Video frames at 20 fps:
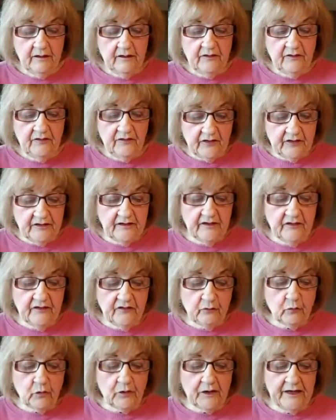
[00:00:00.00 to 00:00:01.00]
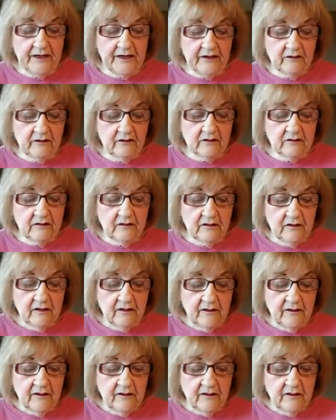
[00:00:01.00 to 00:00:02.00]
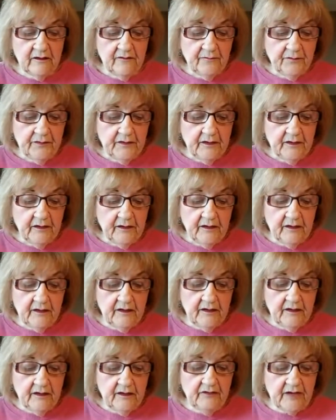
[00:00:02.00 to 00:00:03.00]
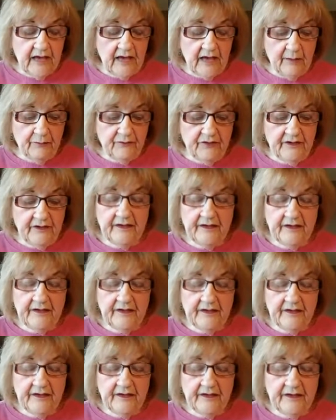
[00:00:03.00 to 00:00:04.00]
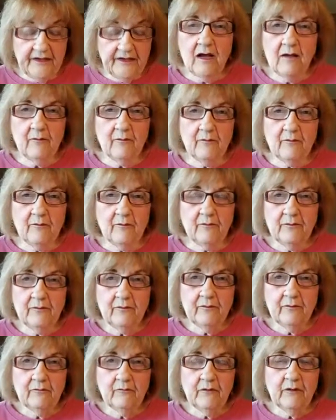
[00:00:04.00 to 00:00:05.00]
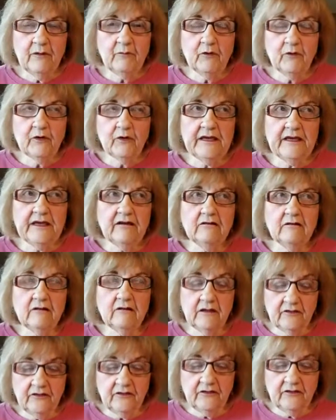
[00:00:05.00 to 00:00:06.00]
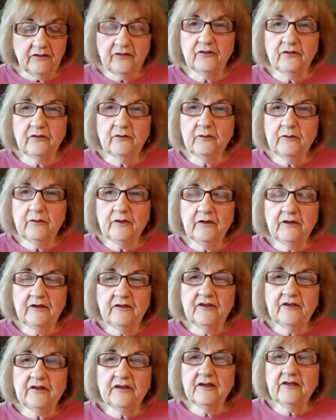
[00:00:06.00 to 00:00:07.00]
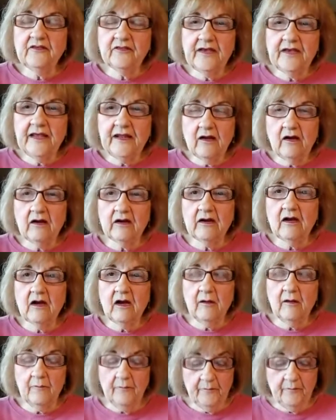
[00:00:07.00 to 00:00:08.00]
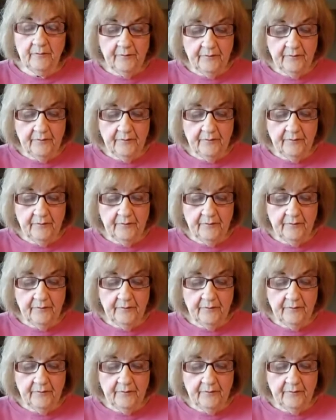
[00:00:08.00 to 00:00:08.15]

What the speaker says: Sickness, where guilt is absent, cannot come. When we're guiltless, sickness cannot come.